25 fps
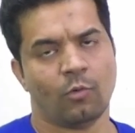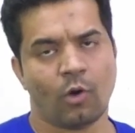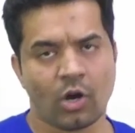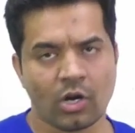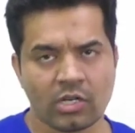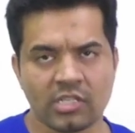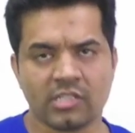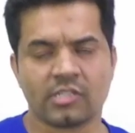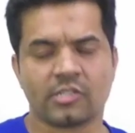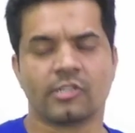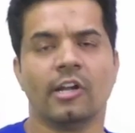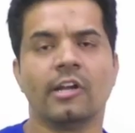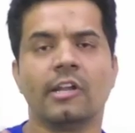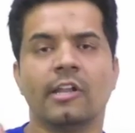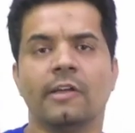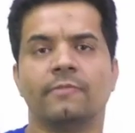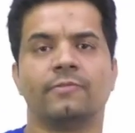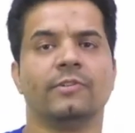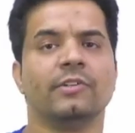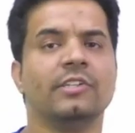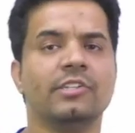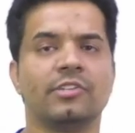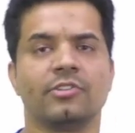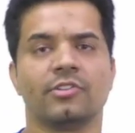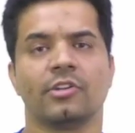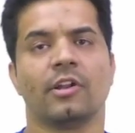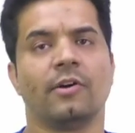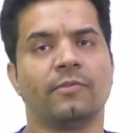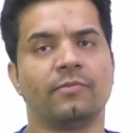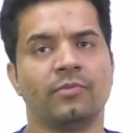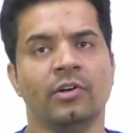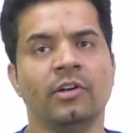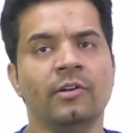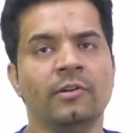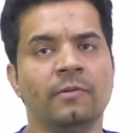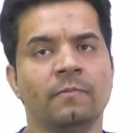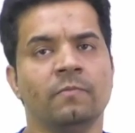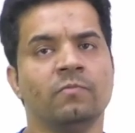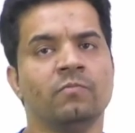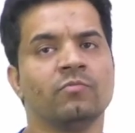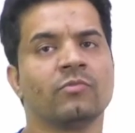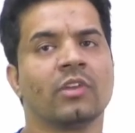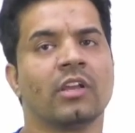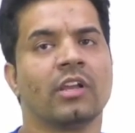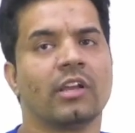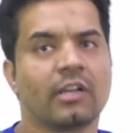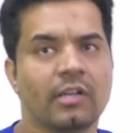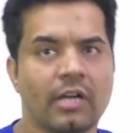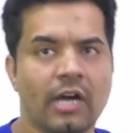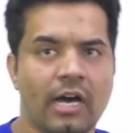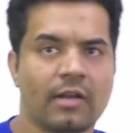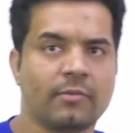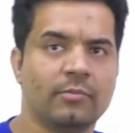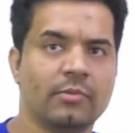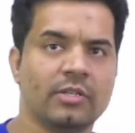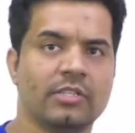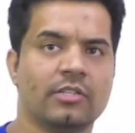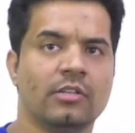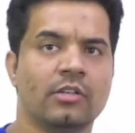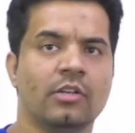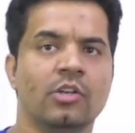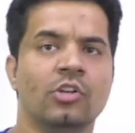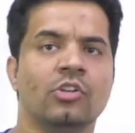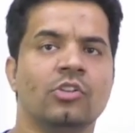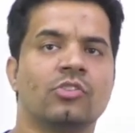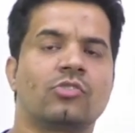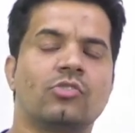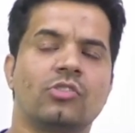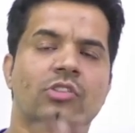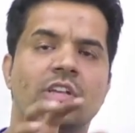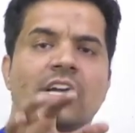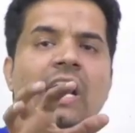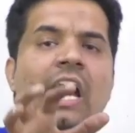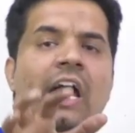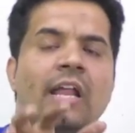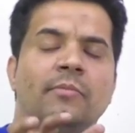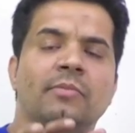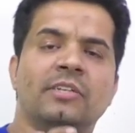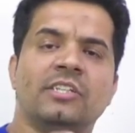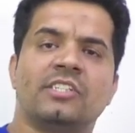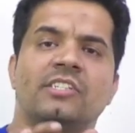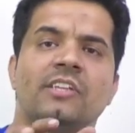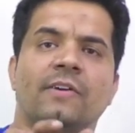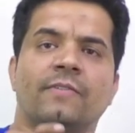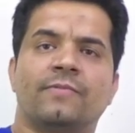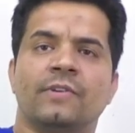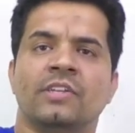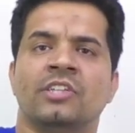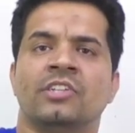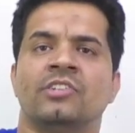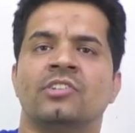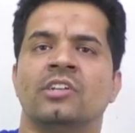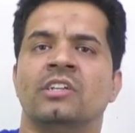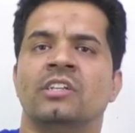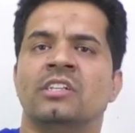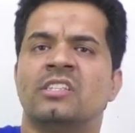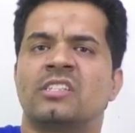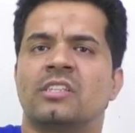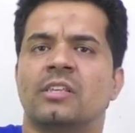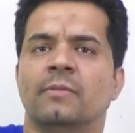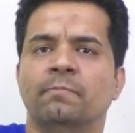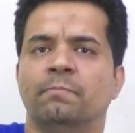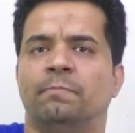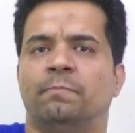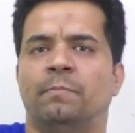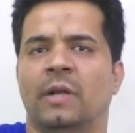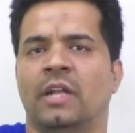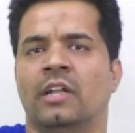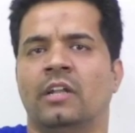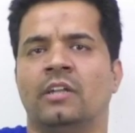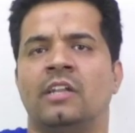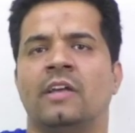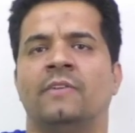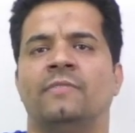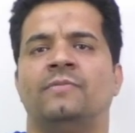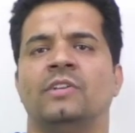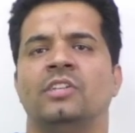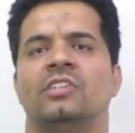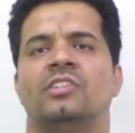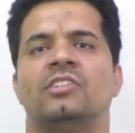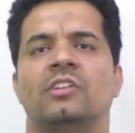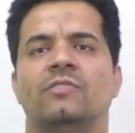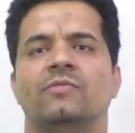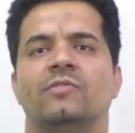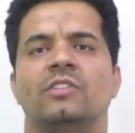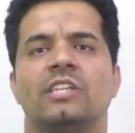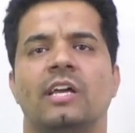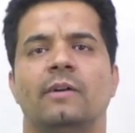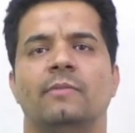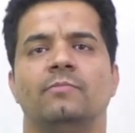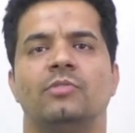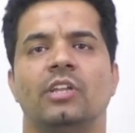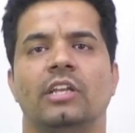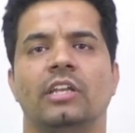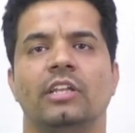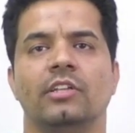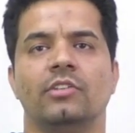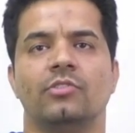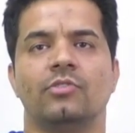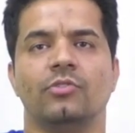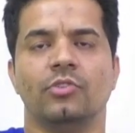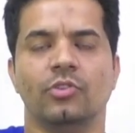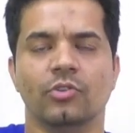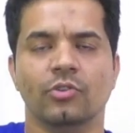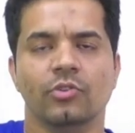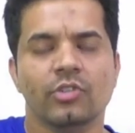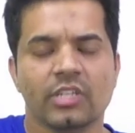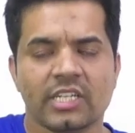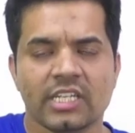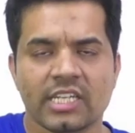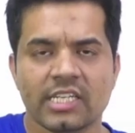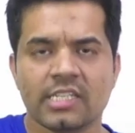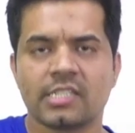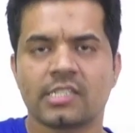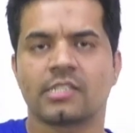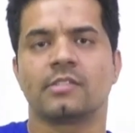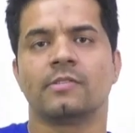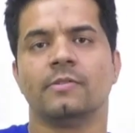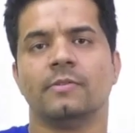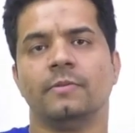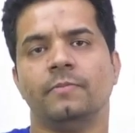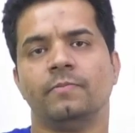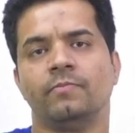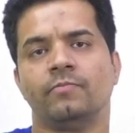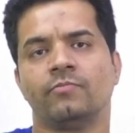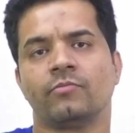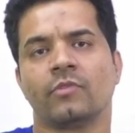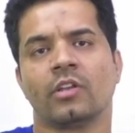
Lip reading: What is the definition of a garbage? So the garbage definition is simple definition which I am telling to you is